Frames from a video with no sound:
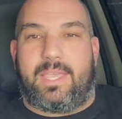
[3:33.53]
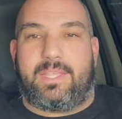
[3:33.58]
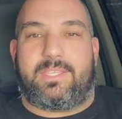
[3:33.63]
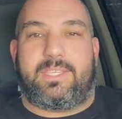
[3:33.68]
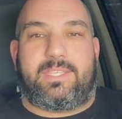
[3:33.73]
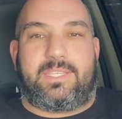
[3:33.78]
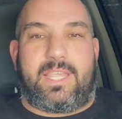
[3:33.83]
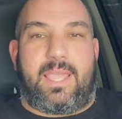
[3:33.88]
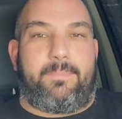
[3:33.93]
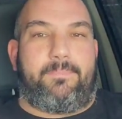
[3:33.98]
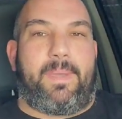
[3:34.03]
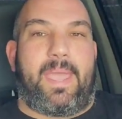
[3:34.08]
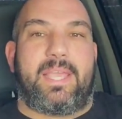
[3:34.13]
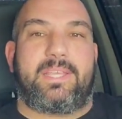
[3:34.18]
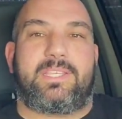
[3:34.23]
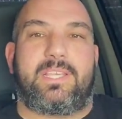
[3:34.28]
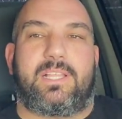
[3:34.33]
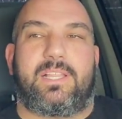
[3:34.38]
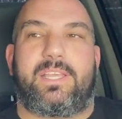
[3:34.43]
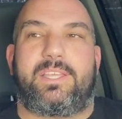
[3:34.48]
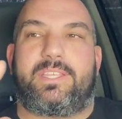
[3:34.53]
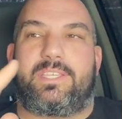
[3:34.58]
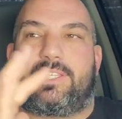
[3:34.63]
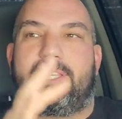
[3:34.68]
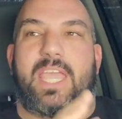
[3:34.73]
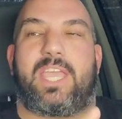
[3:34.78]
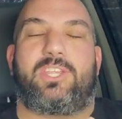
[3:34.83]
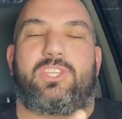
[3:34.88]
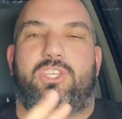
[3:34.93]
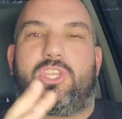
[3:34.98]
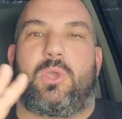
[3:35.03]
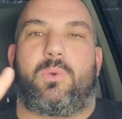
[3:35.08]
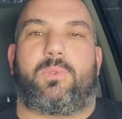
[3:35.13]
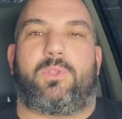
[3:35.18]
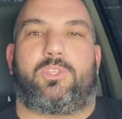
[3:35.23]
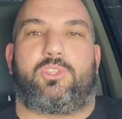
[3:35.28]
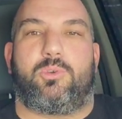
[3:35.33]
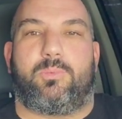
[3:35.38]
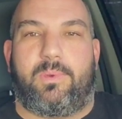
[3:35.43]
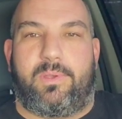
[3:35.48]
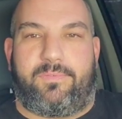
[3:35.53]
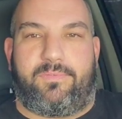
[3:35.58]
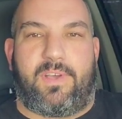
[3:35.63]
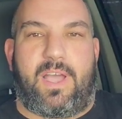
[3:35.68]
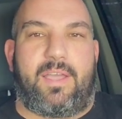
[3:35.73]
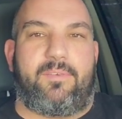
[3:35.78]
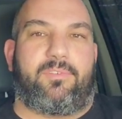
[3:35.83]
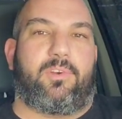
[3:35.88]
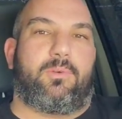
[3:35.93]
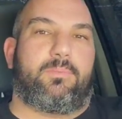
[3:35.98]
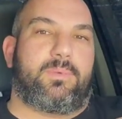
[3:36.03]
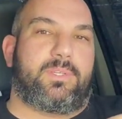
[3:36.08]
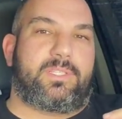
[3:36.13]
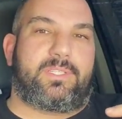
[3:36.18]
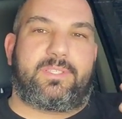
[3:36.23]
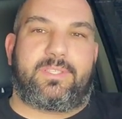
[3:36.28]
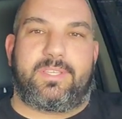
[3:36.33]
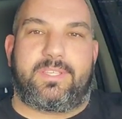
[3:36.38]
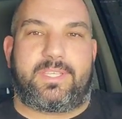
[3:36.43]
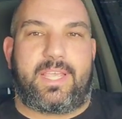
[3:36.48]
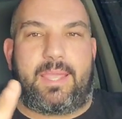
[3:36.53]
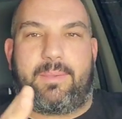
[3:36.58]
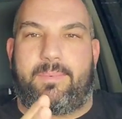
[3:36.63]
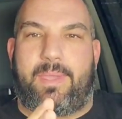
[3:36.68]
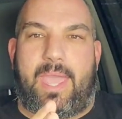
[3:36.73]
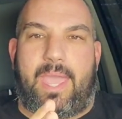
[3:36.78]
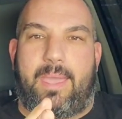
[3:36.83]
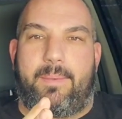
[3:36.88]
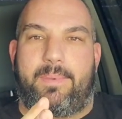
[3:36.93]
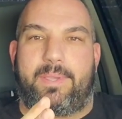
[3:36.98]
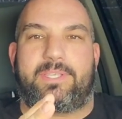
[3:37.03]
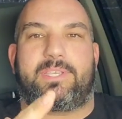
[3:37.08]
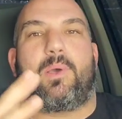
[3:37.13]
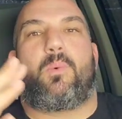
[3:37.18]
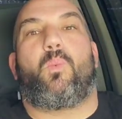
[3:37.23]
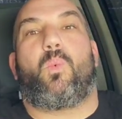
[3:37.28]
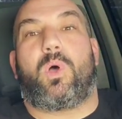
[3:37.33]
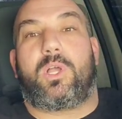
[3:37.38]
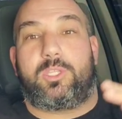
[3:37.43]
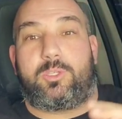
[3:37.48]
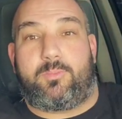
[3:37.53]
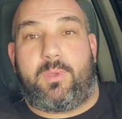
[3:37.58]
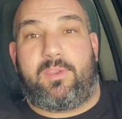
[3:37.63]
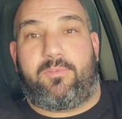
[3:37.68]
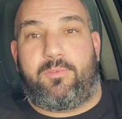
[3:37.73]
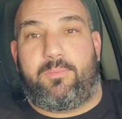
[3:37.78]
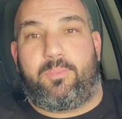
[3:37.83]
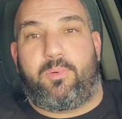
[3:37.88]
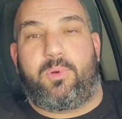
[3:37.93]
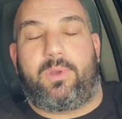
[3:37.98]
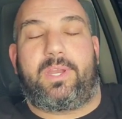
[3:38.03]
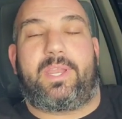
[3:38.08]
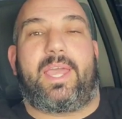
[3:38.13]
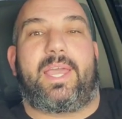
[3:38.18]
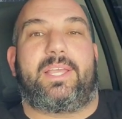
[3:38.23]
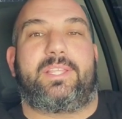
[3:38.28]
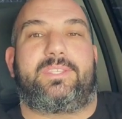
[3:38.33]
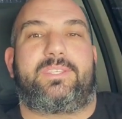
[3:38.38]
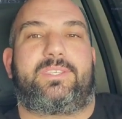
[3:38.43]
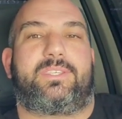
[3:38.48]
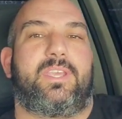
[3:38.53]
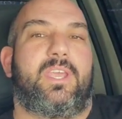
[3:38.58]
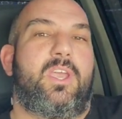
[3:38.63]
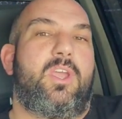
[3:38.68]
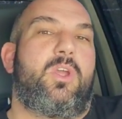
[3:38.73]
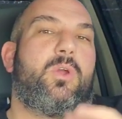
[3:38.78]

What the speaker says: It's the same. Basically, the Stage 2 and the 2.5 are almost the same cam, except one's made for ported heads.